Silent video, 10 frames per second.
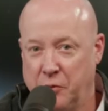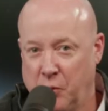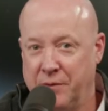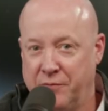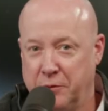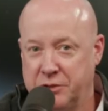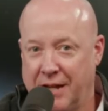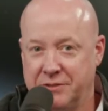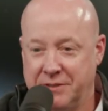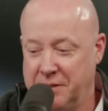it the way Phil
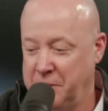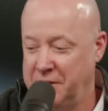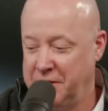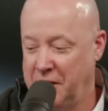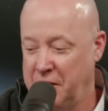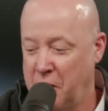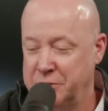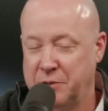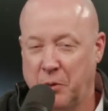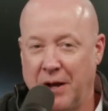Jackson did. But I
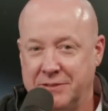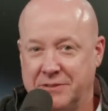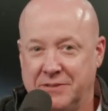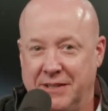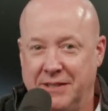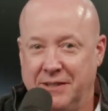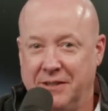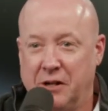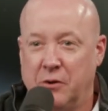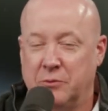was surprised to see
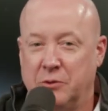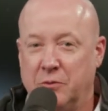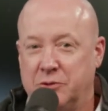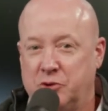you know